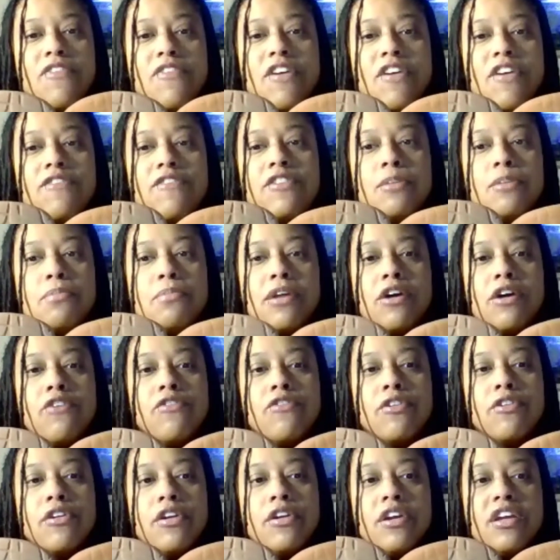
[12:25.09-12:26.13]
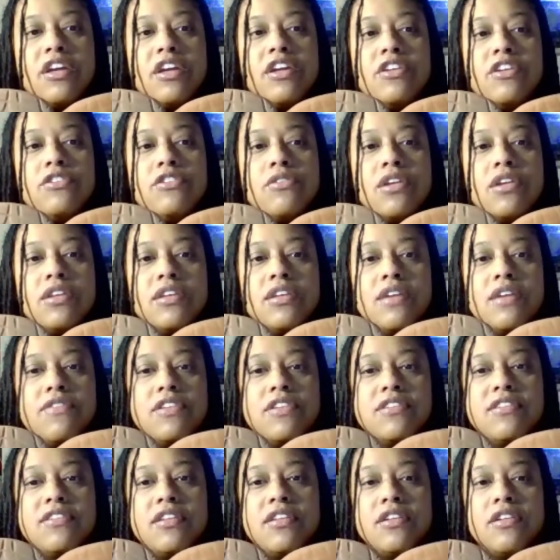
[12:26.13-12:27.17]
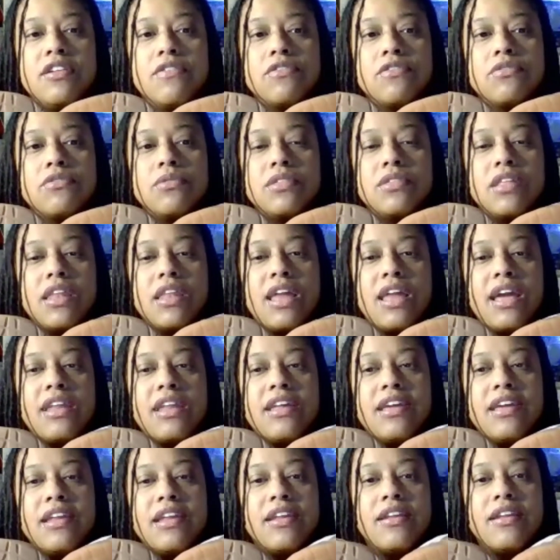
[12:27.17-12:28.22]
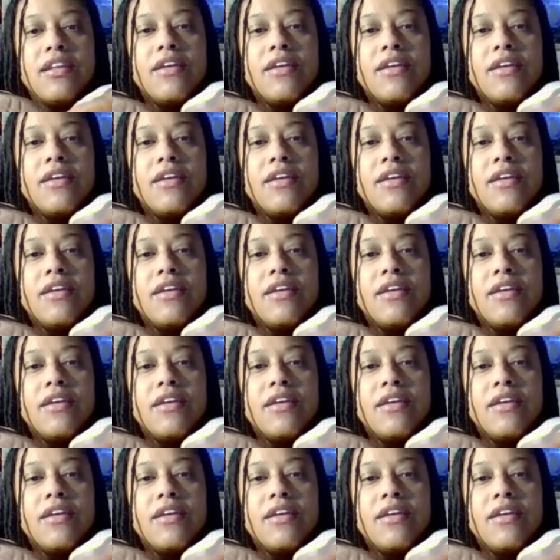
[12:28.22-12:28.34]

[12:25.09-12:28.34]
If I flip it over, you can definitely see the difference with the light hitting.